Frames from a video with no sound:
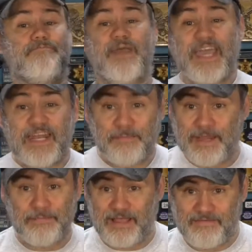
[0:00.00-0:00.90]
bigoted
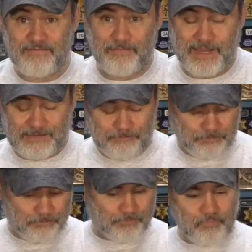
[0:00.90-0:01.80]
people I've ever met.
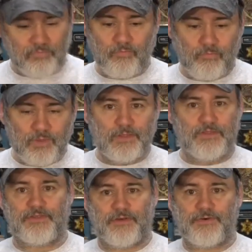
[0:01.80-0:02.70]

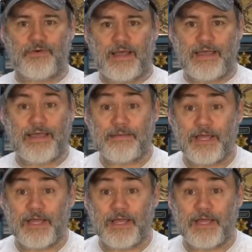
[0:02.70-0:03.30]
So I'm